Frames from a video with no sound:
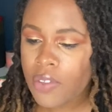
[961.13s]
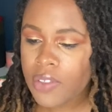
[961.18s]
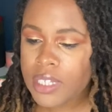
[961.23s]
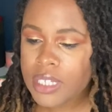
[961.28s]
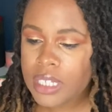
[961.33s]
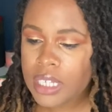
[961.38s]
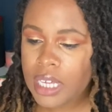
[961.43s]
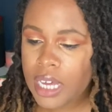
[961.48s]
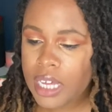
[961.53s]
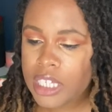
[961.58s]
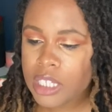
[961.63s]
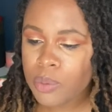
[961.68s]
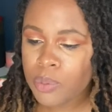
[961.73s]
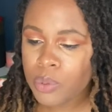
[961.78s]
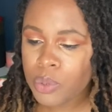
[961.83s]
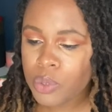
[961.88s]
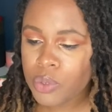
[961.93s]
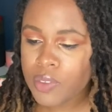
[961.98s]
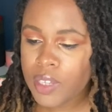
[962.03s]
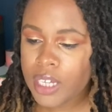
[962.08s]
the DA to
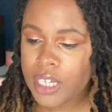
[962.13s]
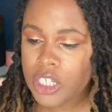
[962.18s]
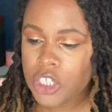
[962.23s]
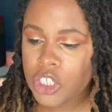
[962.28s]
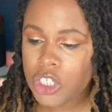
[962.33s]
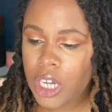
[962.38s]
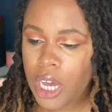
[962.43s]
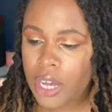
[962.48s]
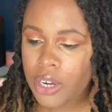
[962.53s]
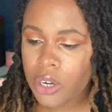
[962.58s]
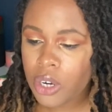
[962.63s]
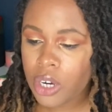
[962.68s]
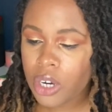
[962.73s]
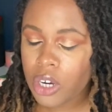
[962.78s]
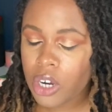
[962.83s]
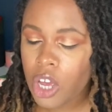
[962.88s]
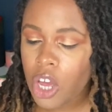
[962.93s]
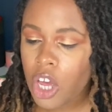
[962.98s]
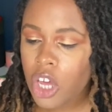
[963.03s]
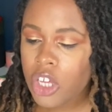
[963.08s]
prove that he shot her.